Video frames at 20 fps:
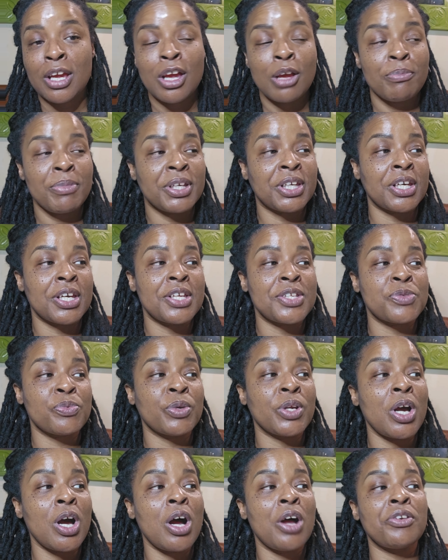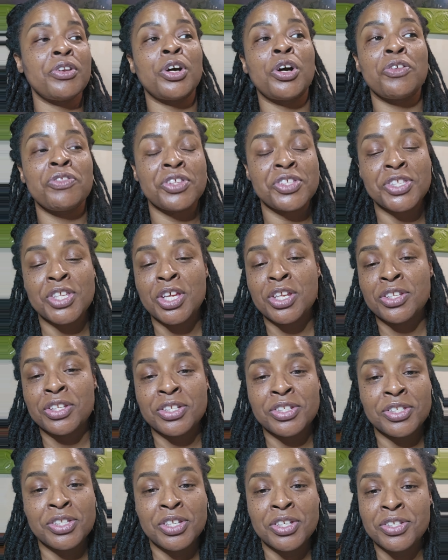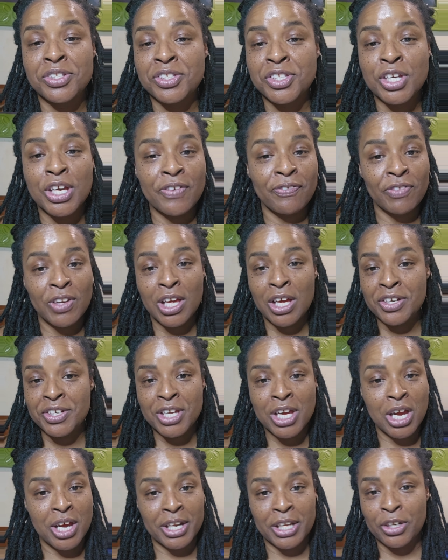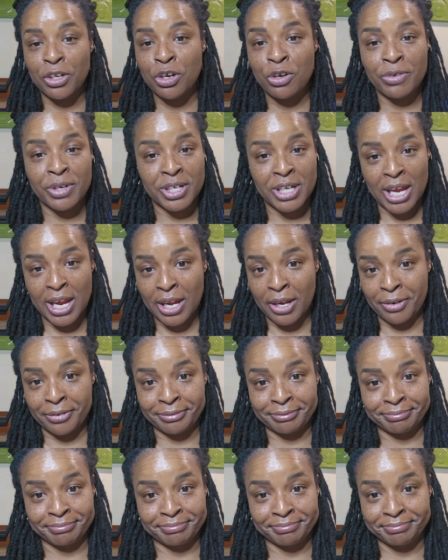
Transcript: Because we all know the Teflon Don ain't going down.